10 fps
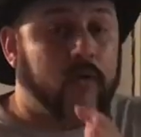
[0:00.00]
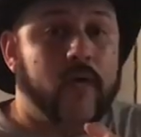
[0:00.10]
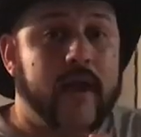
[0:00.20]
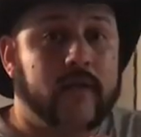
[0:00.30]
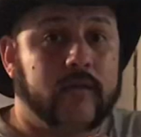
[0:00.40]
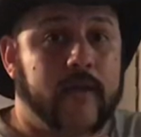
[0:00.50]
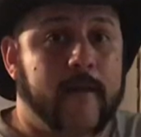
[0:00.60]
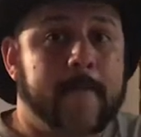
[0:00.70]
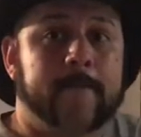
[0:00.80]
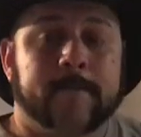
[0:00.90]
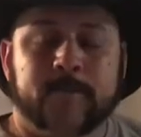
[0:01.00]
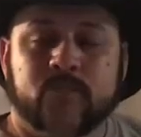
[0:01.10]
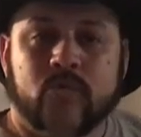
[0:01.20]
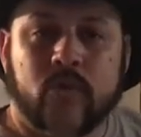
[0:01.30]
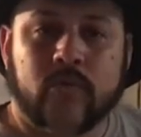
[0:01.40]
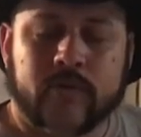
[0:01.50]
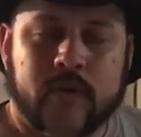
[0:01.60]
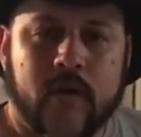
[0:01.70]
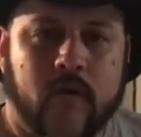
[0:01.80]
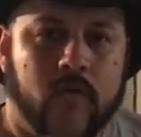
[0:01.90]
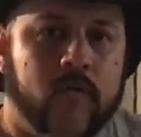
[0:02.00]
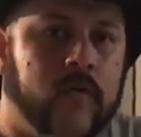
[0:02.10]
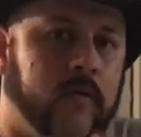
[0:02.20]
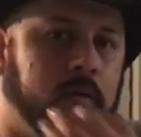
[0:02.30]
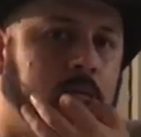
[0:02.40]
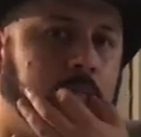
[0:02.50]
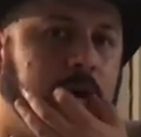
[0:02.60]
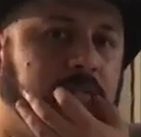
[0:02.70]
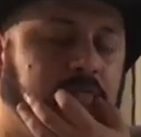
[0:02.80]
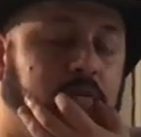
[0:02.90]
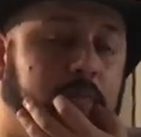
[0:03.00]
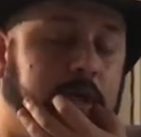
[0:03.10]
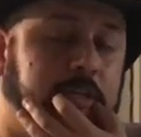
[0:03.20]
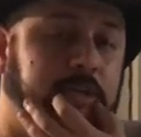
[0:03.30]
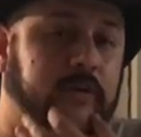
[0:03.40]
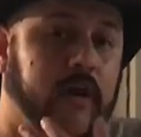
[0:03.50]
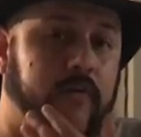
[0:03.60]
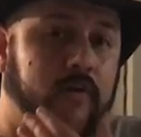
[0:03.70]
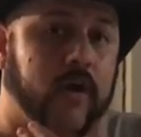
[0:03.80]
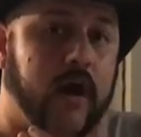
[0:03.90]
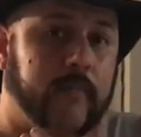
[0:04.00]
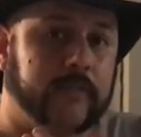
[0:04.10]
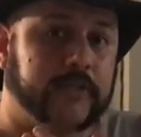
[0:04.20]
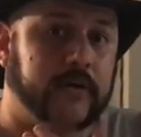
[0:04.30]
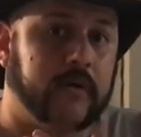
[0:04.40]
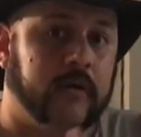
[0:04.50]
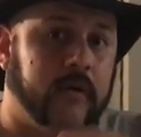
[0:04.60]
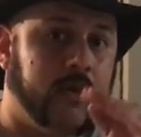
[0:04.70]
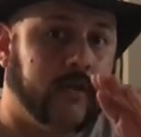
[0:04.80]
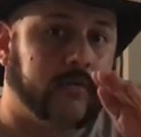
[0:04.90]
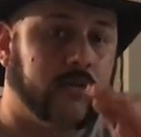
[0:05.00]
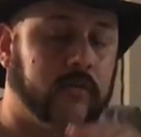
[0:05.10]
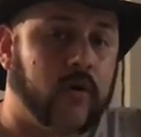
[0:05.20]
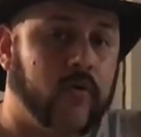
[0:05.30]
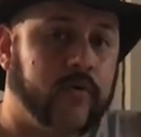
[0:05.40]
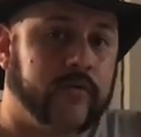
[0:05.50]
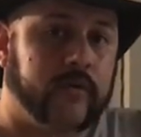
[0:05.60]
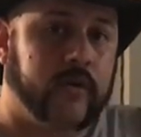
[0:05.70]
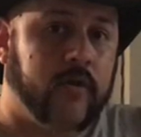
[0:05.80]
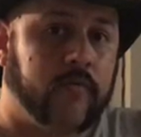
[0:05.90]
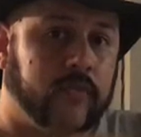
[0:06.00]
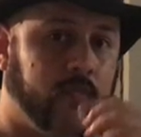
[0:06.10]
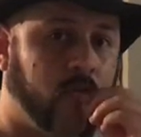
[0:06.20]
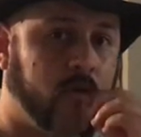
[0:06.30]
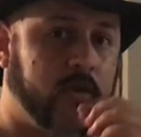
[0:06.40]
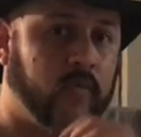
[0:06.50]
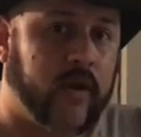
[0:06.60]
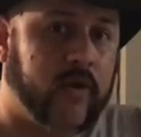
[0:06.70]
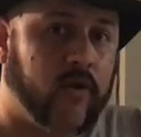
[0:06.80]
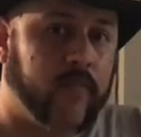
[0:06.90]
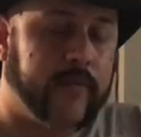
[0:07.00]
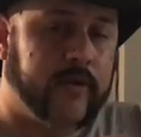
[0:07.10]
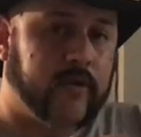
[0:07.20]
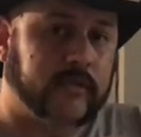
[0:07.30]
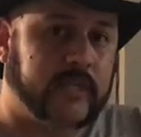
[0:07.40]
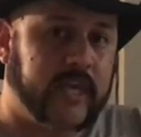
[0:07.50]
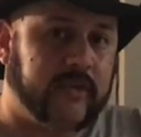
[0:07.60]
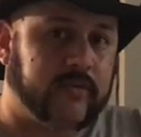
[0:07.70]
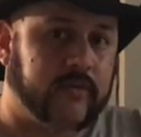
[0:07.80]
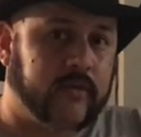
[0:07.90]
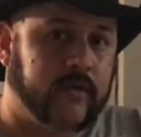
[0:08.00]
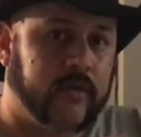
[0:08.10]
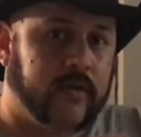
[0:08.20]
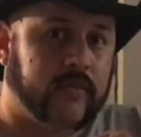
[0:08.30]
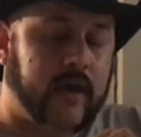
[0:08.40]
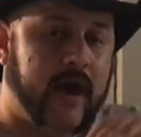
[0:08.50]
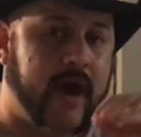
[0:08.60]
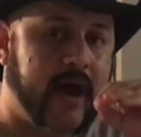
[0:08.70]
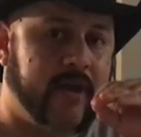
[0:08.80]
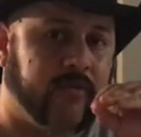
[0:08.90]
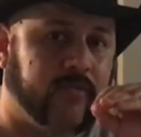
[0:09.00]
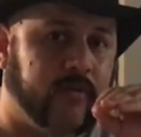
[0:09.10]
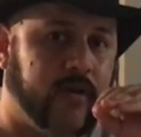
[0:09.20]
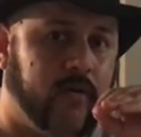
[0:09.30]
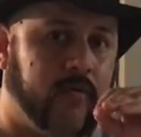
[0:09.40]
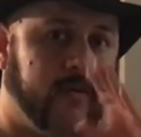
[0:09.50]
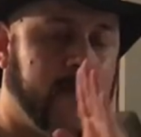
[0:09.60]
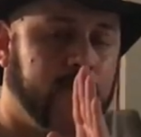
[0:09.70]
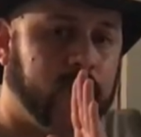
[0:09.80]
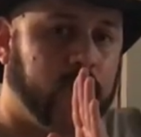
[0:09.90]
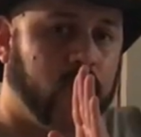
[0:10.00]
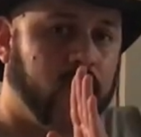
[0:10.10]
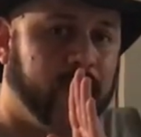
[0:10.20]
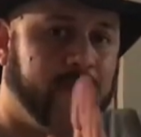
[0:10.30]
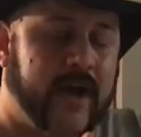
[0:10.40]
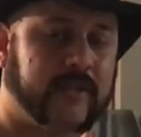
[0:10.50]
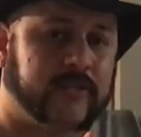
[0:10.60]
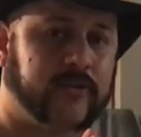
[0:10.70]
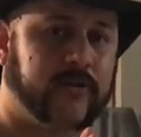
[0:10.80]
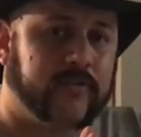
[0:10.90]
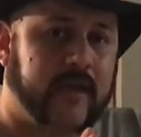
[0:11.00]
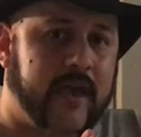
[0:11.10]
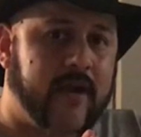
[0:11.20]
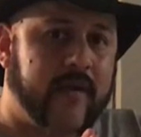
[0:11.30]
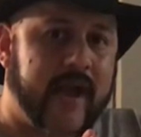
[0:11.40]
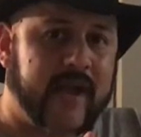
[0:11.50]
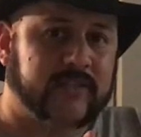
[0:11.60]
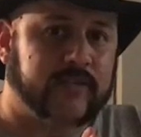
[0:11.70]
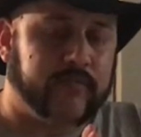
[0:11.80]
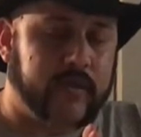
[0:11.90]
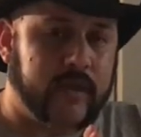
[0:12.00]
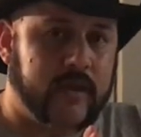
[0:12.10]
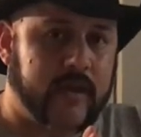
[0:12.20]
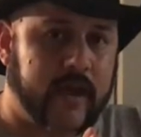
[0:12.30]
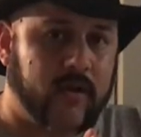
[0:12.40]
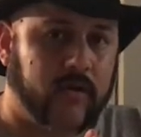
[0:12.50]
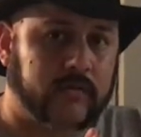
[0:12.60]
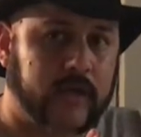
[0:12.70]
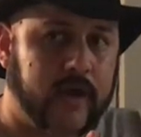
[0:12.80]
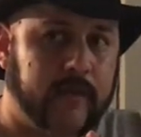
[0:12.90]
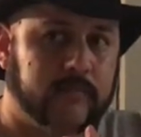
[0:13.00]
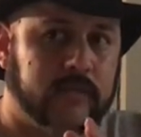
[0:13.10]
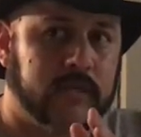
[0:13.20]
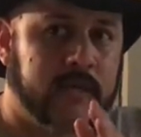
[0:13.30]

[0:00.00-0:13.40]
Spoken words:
correctly? You'll know by the formation of your embouchure. The lower the note, the more you want to open your teeth. The higher the note, the more faster the air has to be at all times,